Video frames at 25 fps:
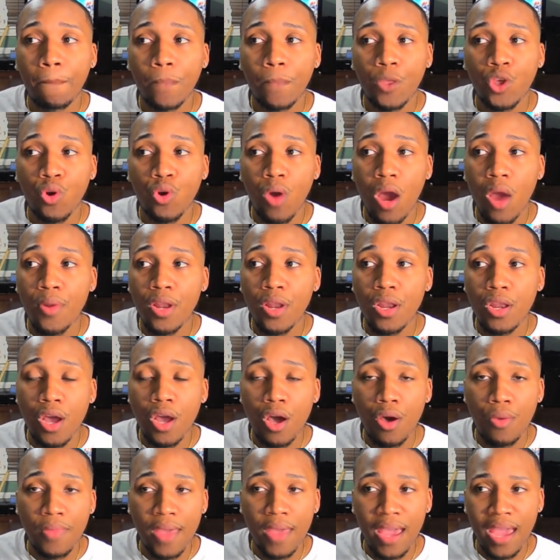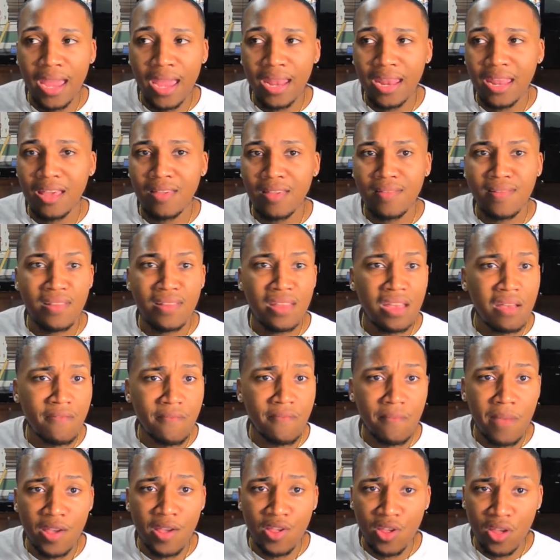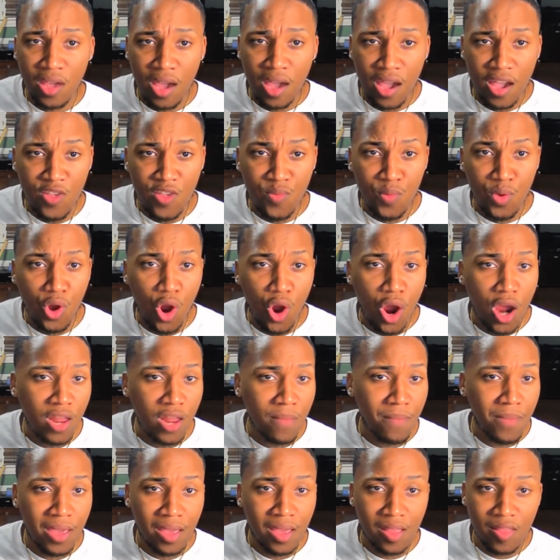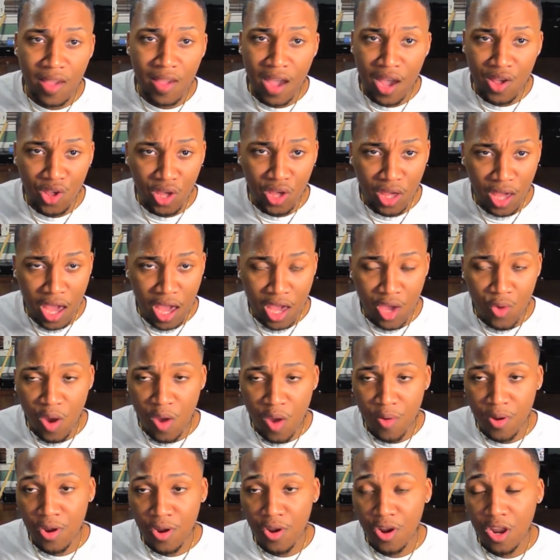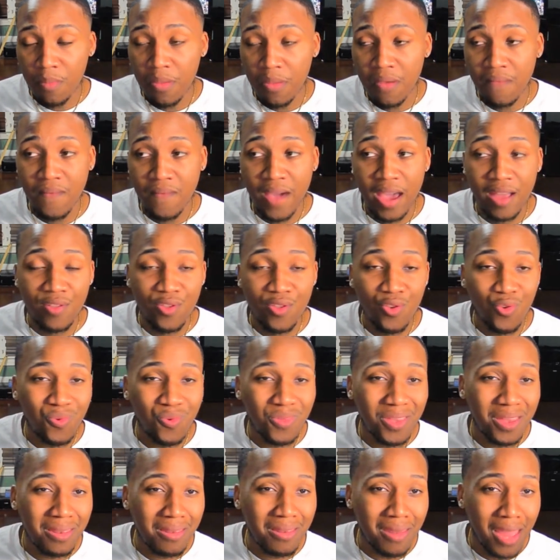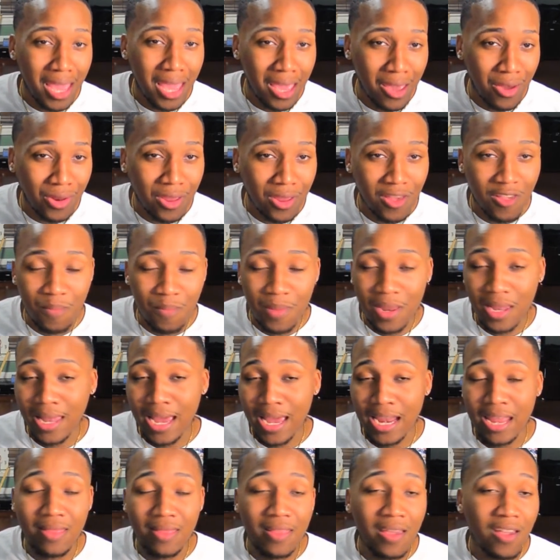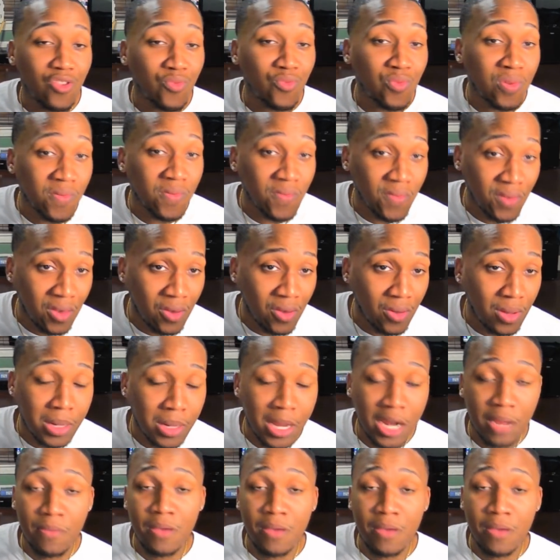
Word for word: you already know that is a defamation case with Cardi B and Tasha K. You already know they've been fighting tooth and nail. There's been a lot of things revealed, a lot of